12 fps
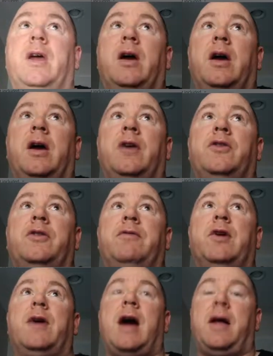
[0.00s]
If
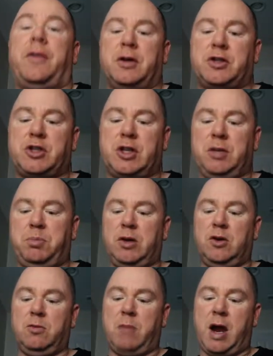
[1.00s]
you're out there CPU
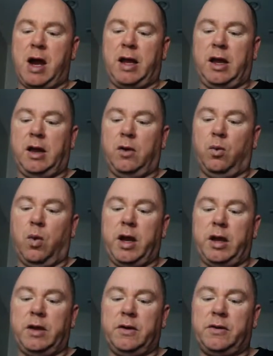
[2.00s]
mining, what
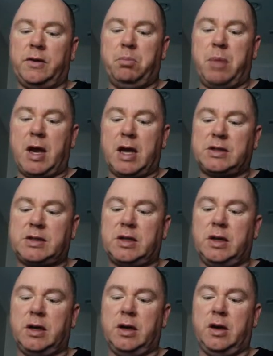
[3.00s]
is the best
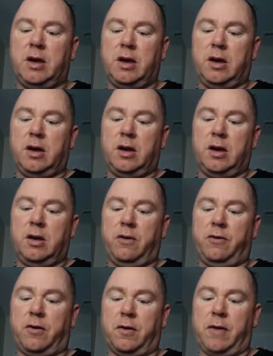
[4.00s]

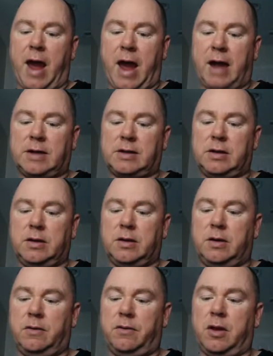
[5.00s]
for that,
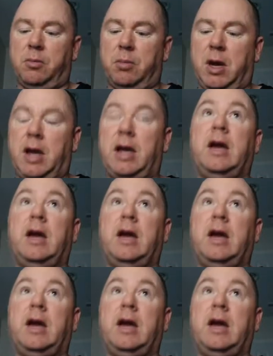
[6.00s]
for the money?